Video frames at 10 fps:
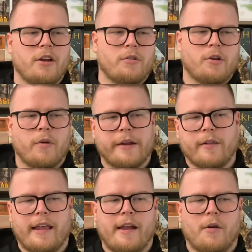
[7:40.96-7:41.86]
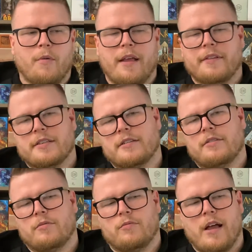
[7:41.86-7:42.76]
going around this
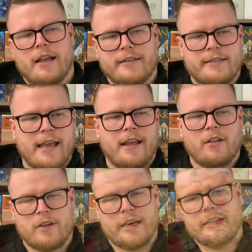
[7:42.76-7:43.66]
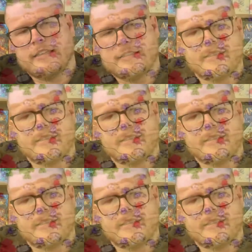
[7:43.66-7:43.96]
little rondel, getting these